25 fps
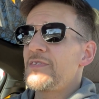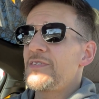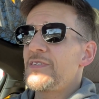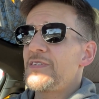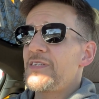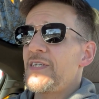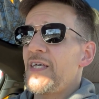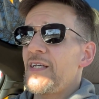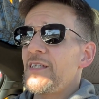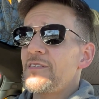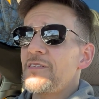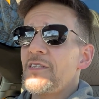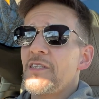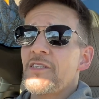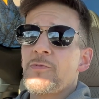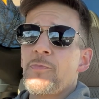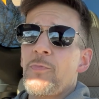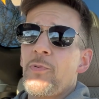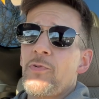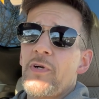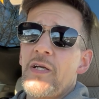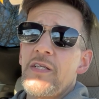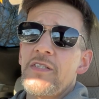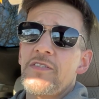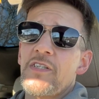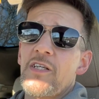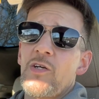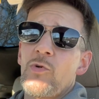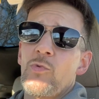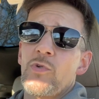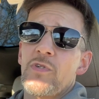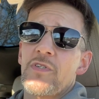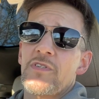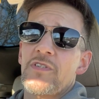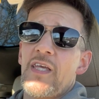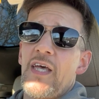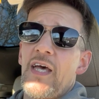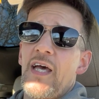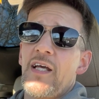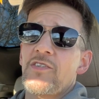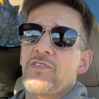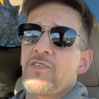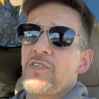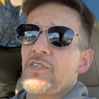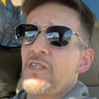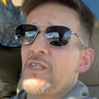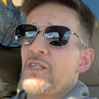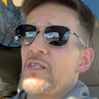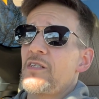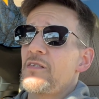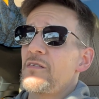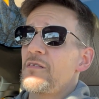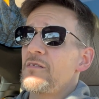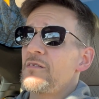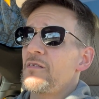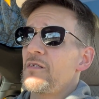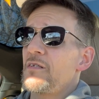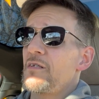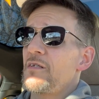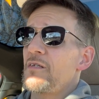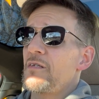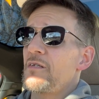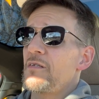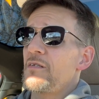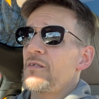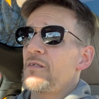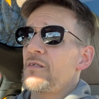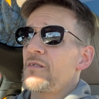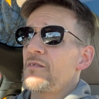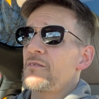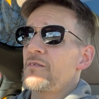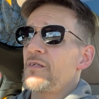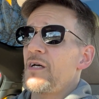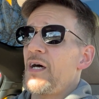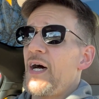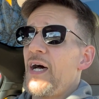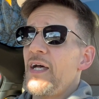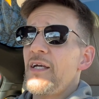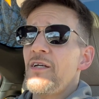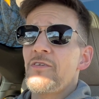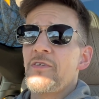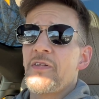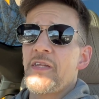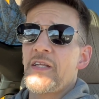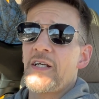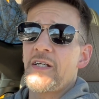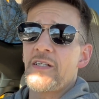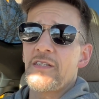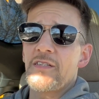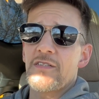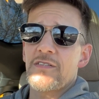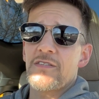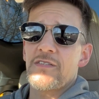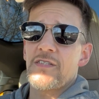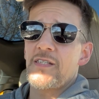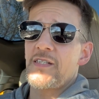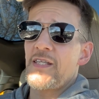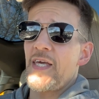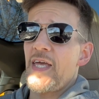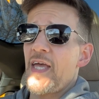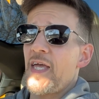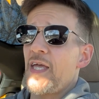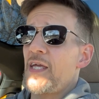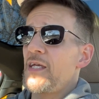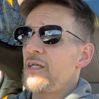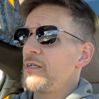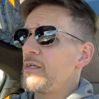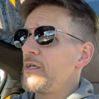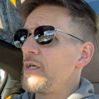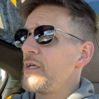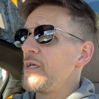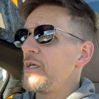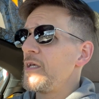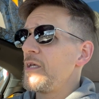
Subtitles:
Tesla's pricing was actually higher than it is today.